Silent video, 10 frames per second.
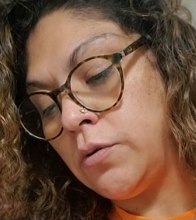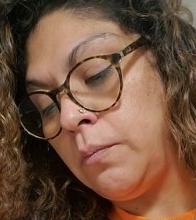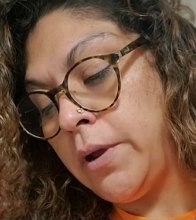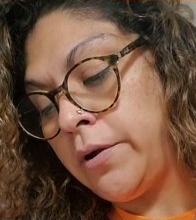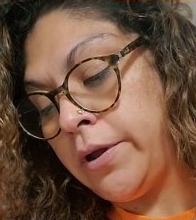
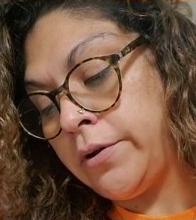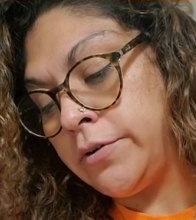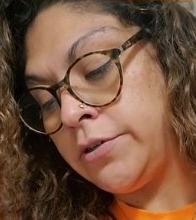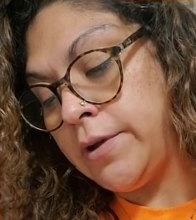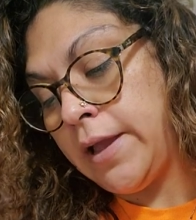
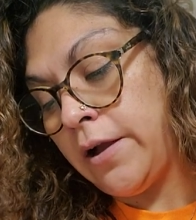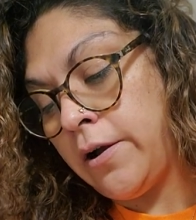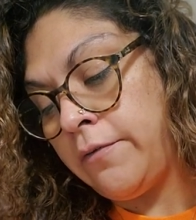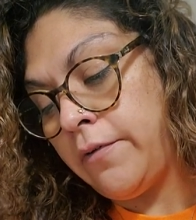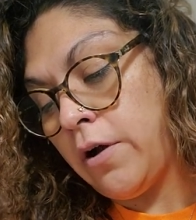barriers you
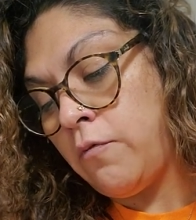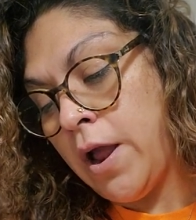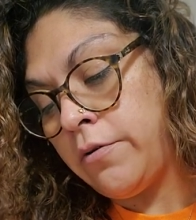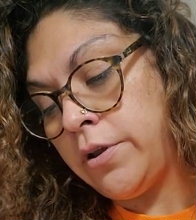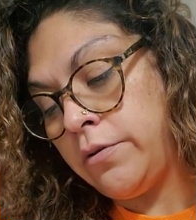have
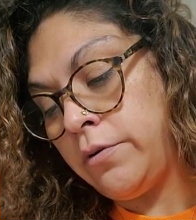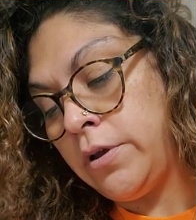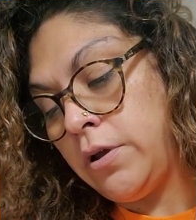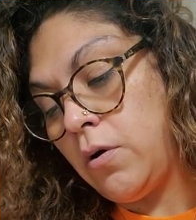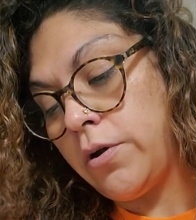around you
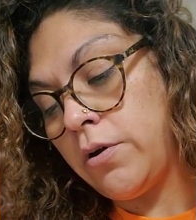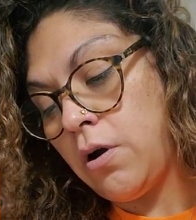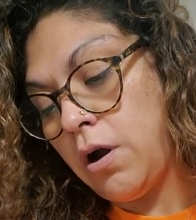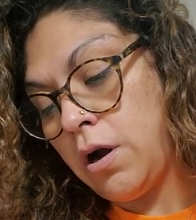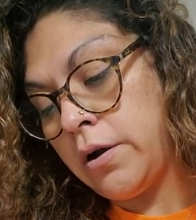or your
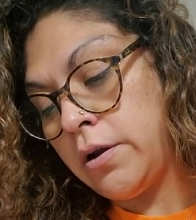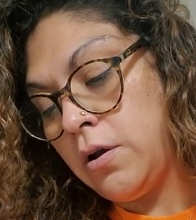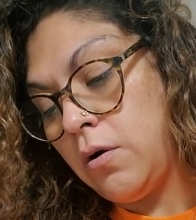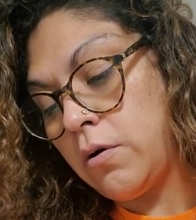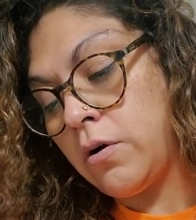heart
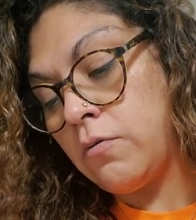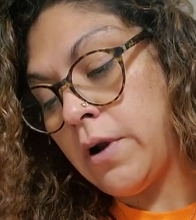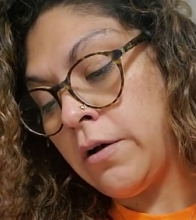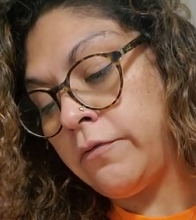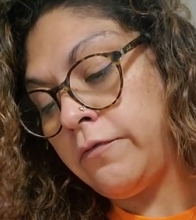or
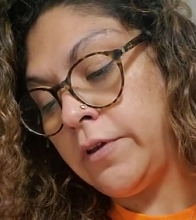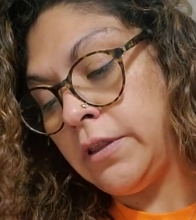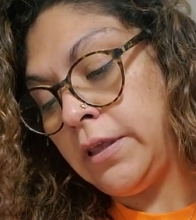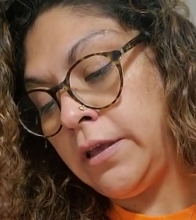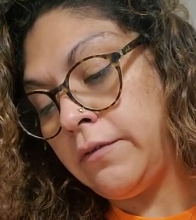around
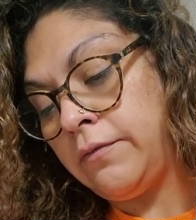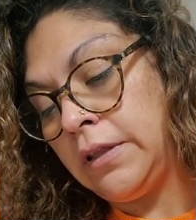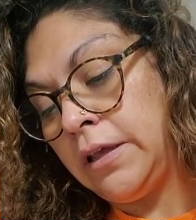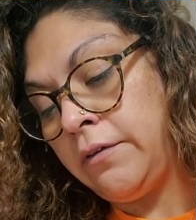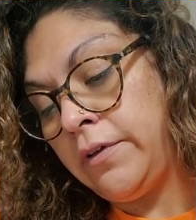feeling of
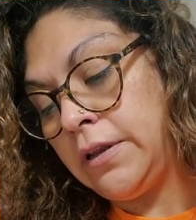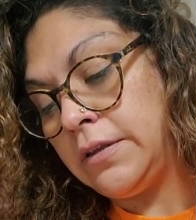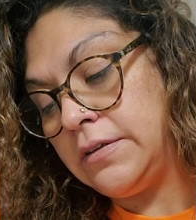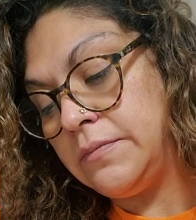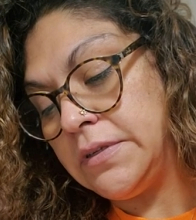love and
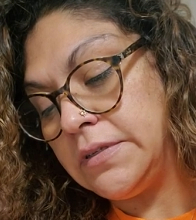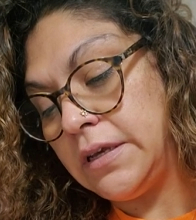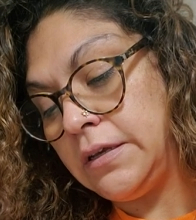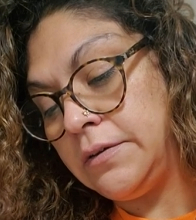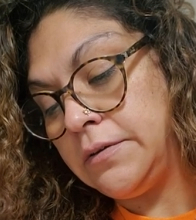
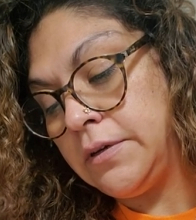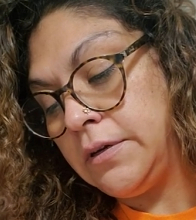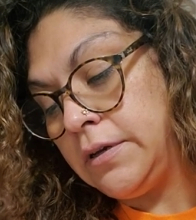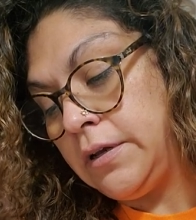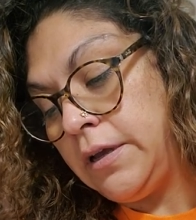intimacy
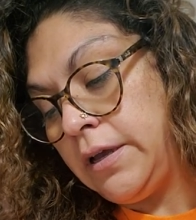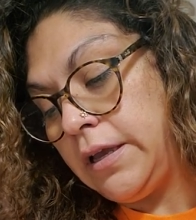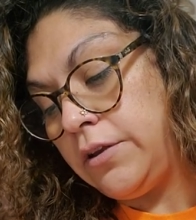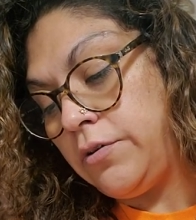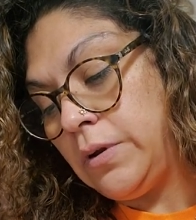
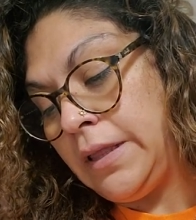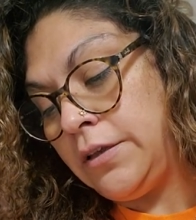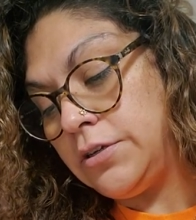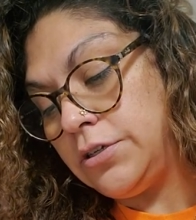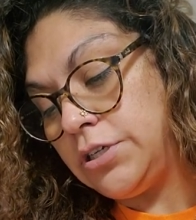in your
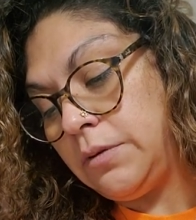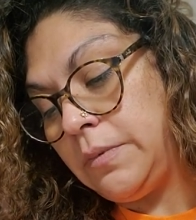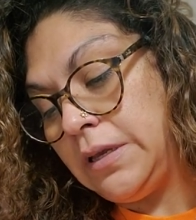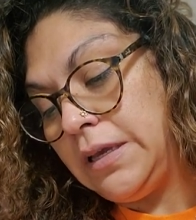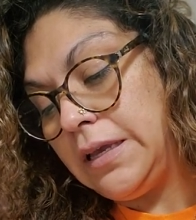relationship.
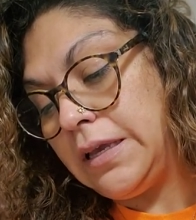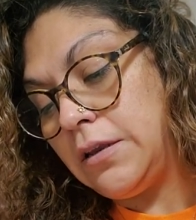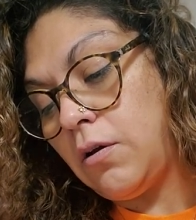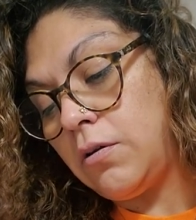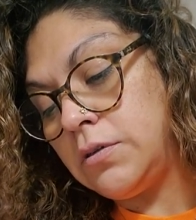It
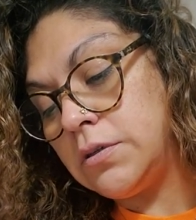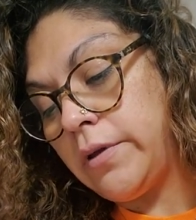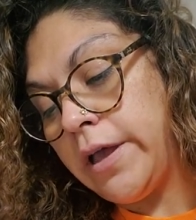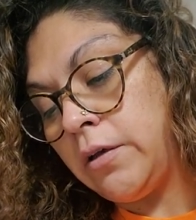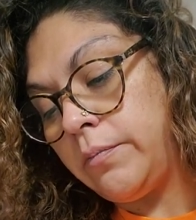can also
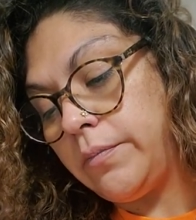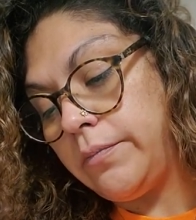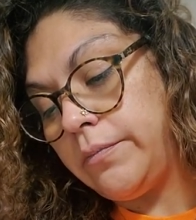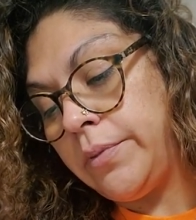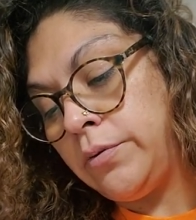help
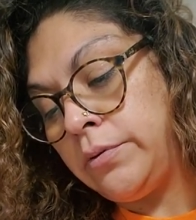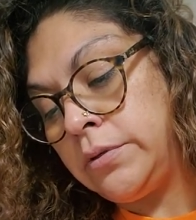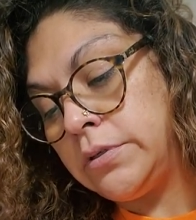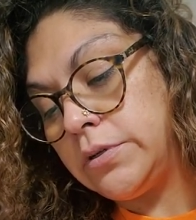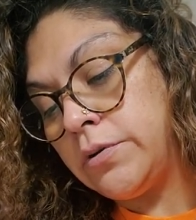
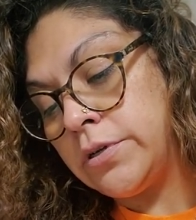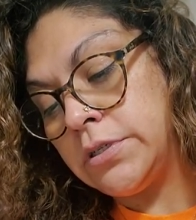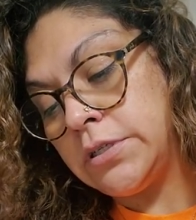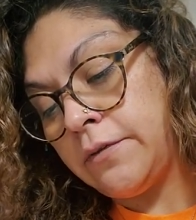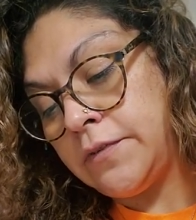boost your
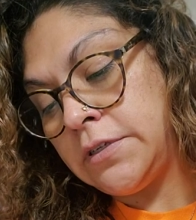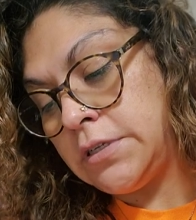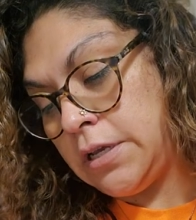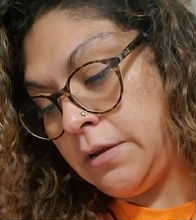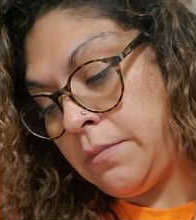
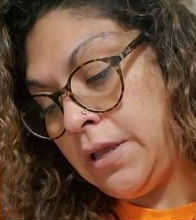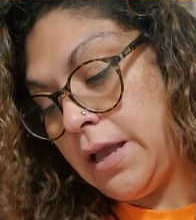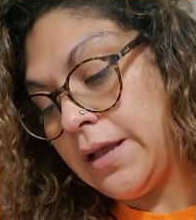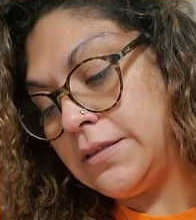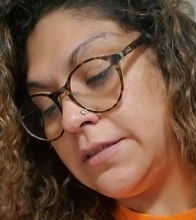self-esteem
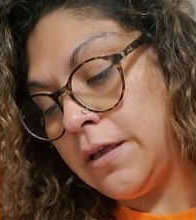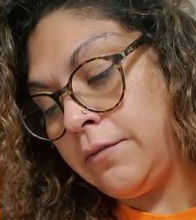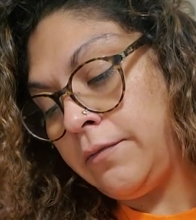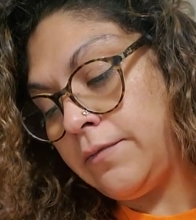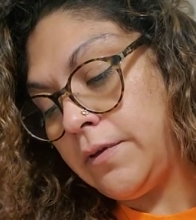and
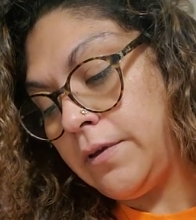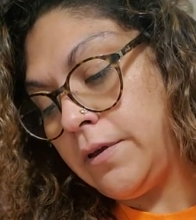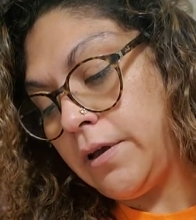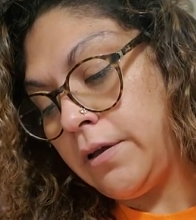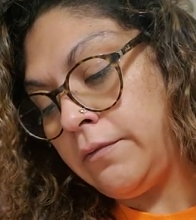sense
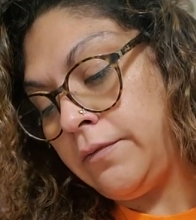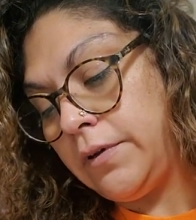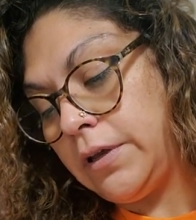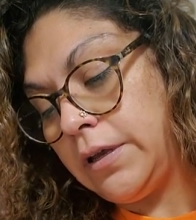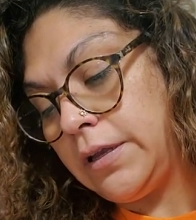of
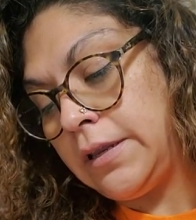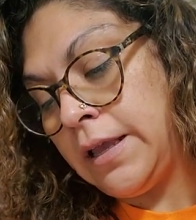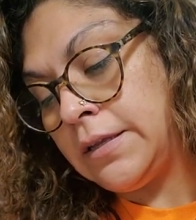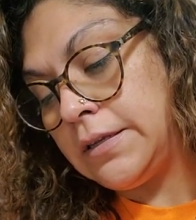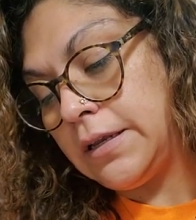
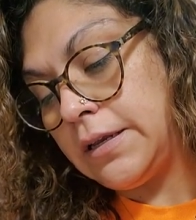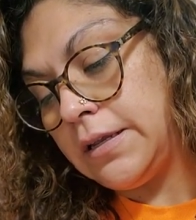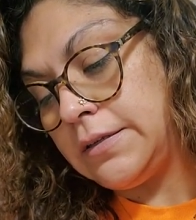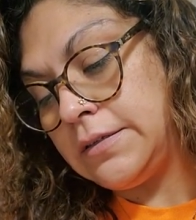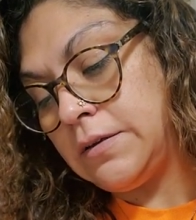
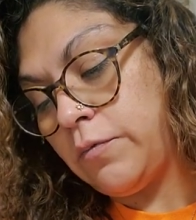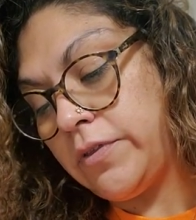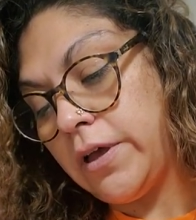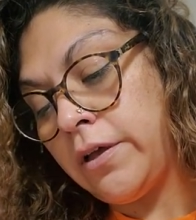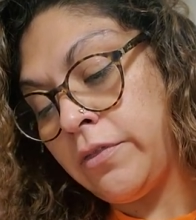connectedness
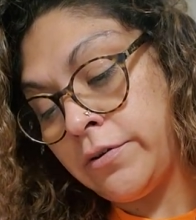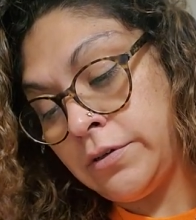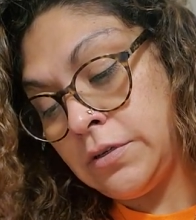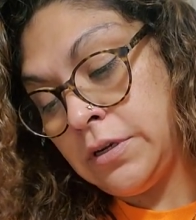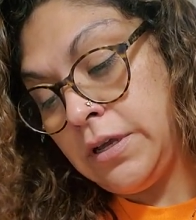with others.